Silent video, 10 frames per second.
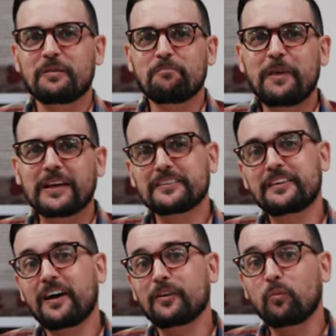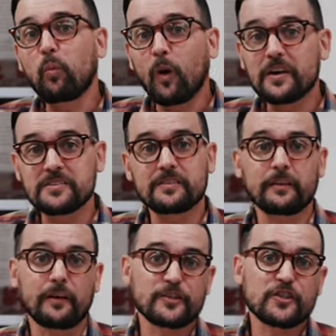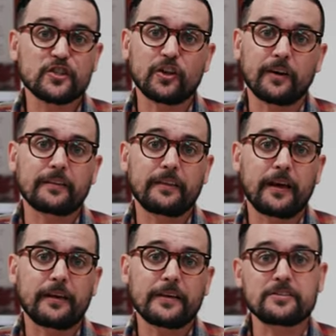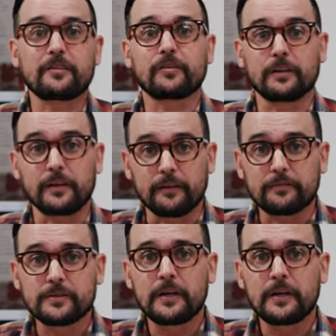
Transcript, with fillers: Megalodon was the largest shark that has ever lived.